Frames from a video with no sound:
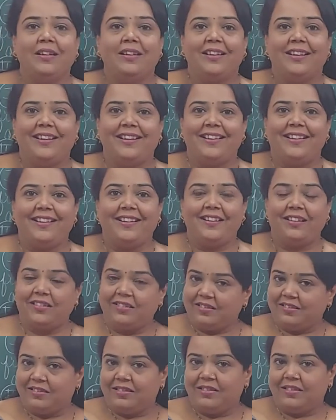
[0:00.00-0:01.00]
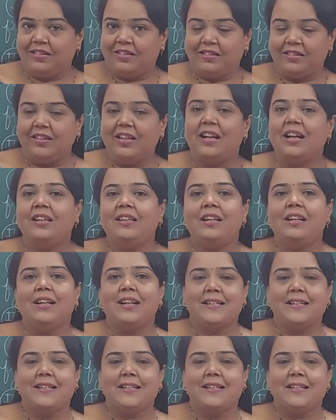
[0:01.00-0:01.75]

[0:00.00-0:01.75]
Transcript: the other